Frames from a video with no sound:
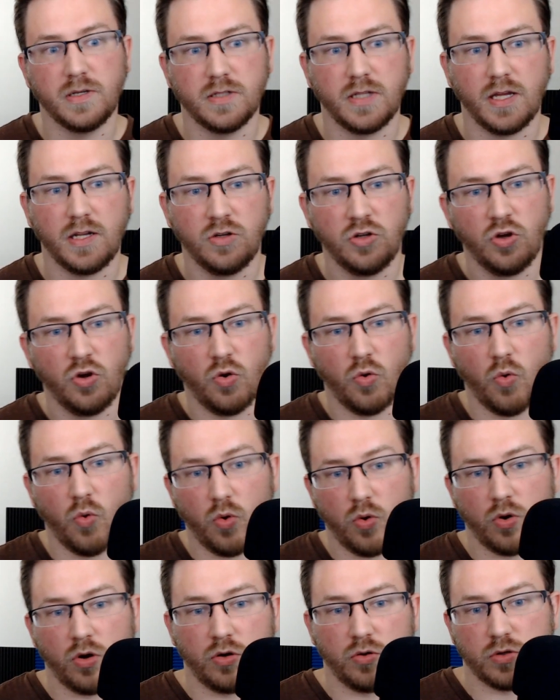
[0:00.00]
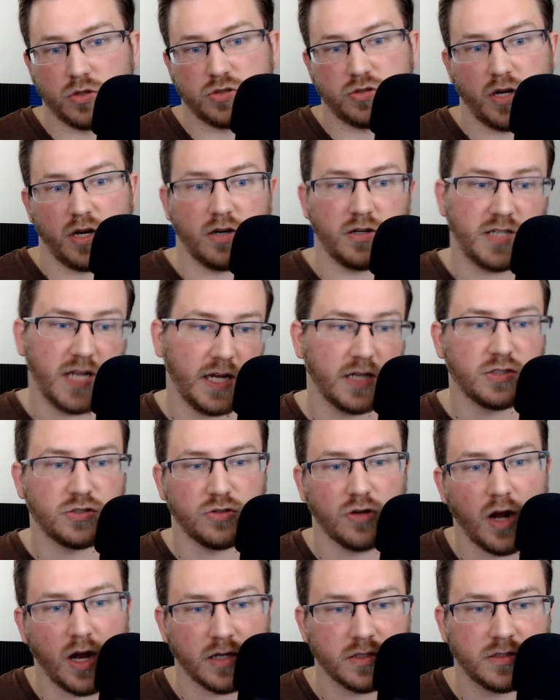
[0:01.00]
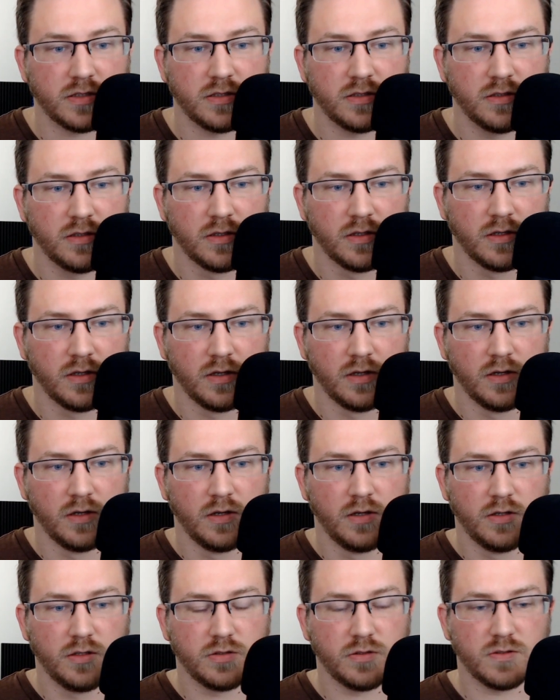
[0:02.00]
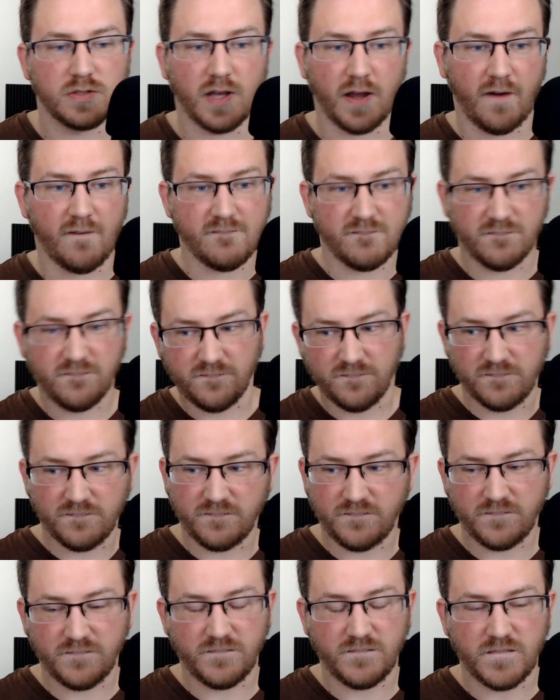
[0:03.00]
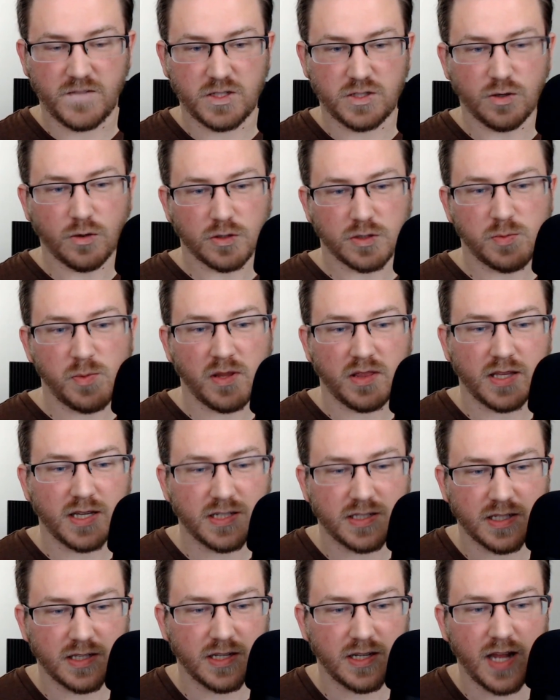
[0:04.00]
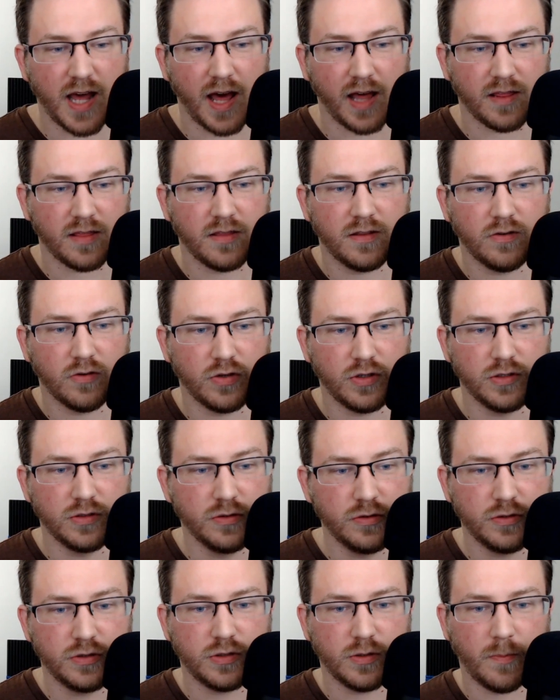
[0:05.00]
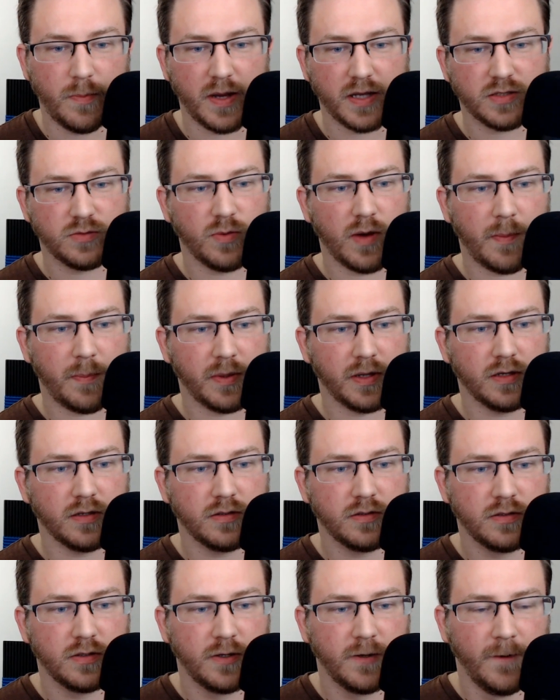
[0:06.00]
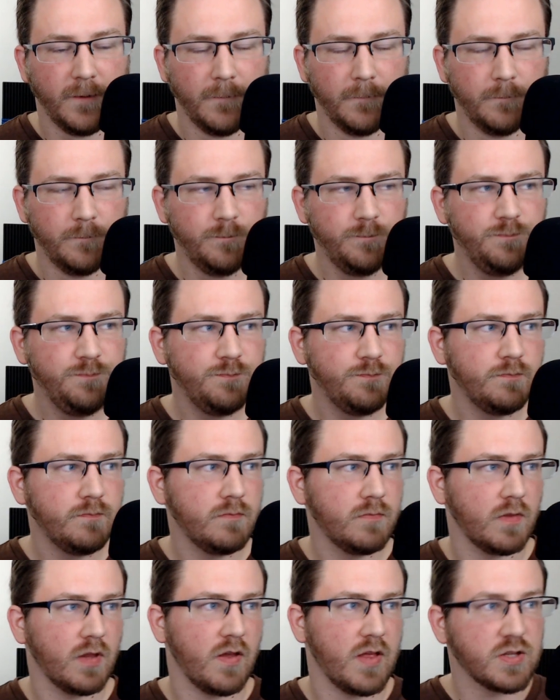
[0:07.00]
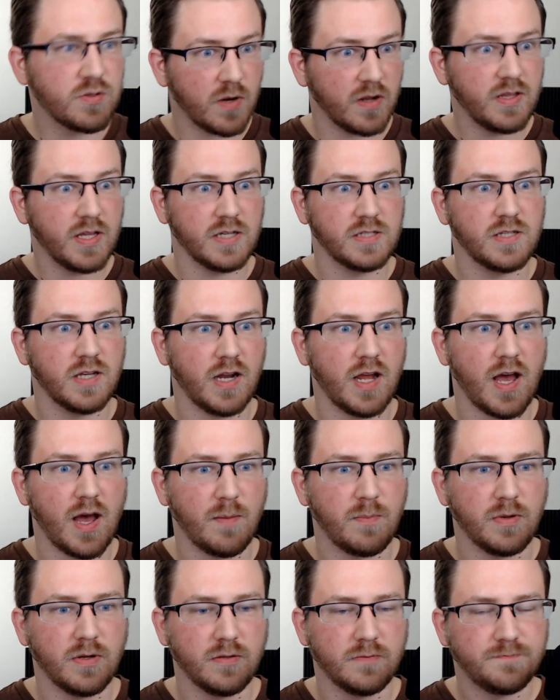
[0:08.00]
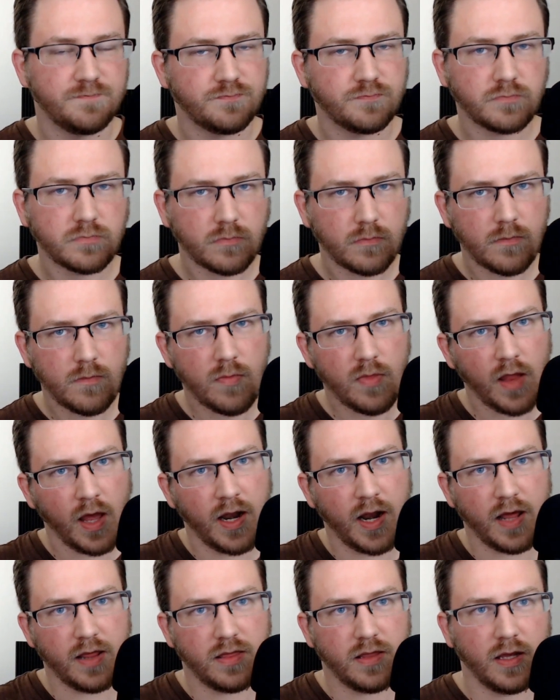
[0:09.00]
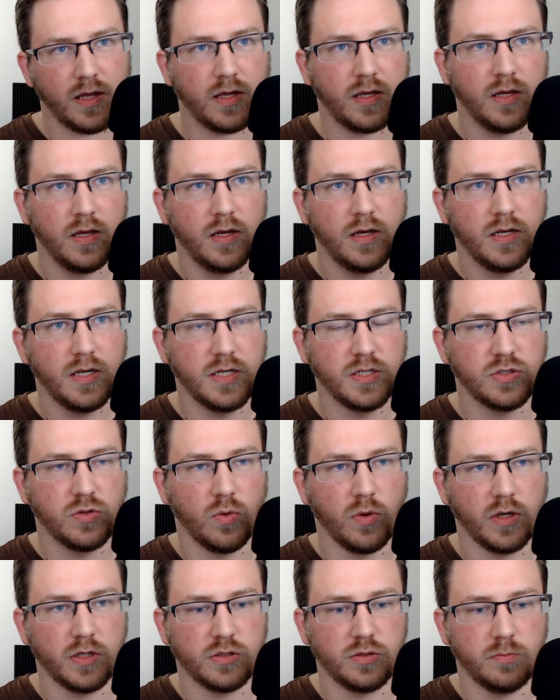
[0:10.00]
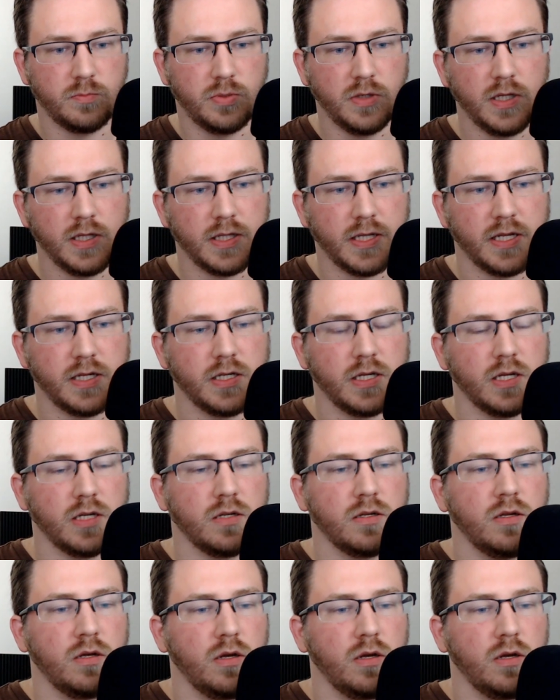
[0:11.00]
it, or Northstrider takes Dross. So it's like soulsmithing to the death, or you lose your best weapon. That's what I think is going to happen. And I think he's going to put Lyndon